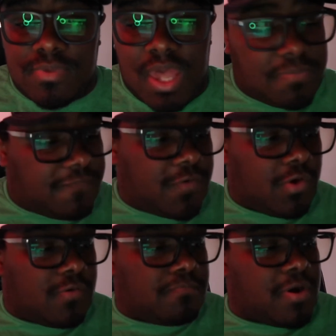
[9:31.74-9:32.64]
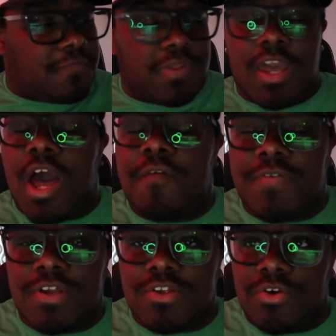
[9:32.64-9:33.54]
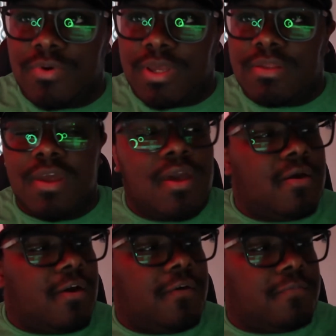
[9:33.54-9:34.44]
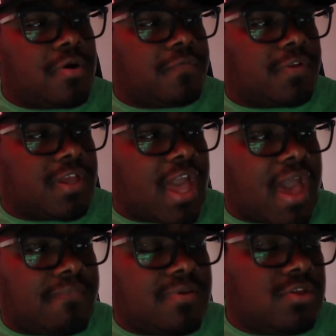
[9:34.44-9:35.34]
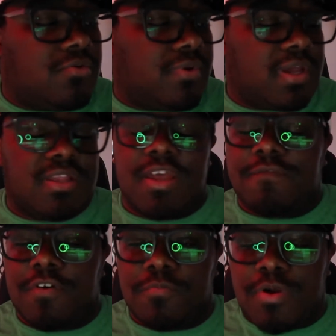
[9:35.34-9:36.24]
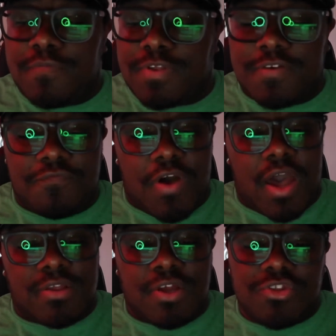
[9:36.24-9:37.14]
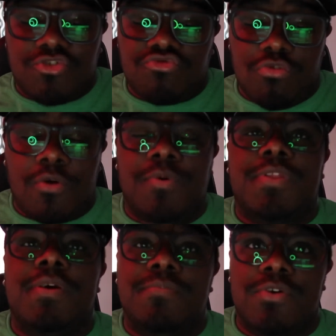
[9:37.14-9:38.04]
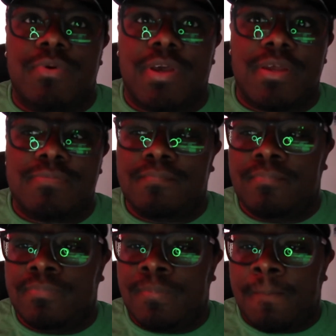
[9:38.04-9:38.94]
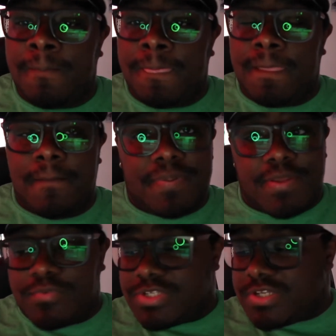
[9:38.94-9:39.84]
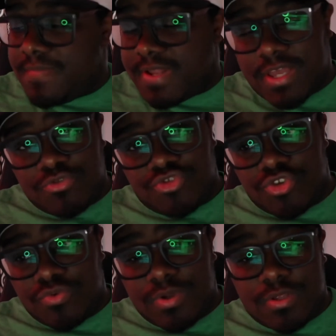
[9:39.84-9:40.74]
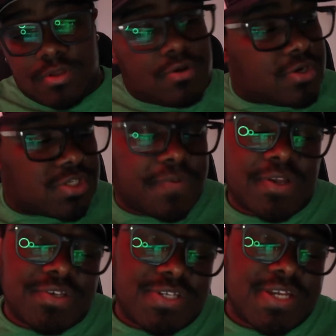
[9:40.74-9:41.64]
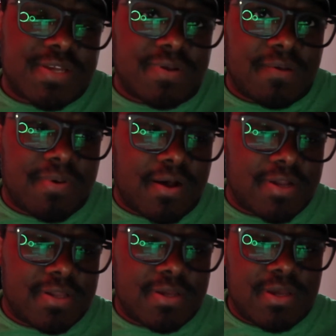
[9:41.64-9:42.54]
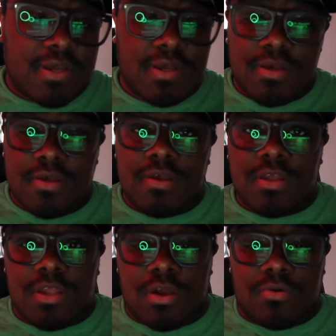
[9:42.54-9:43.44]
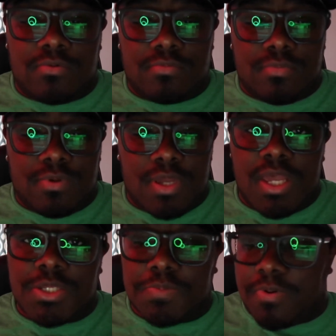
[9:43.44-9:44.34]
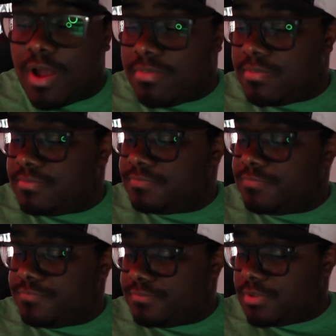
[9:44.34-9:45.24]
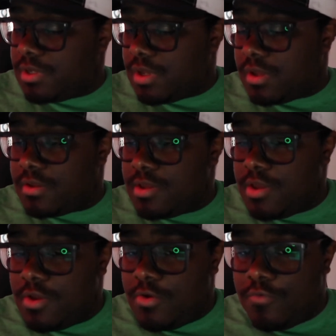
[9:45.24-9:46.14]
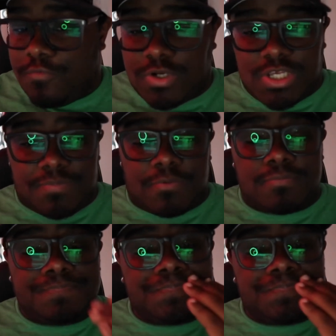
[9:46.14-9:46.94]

and feel perfectly confident in doing it, perfectly happy doing it, they feel perfectly fine, nothing's wrong with them doing it. But then when somebody else do it, or somebody else says something about it, you know, it's a problem. For example,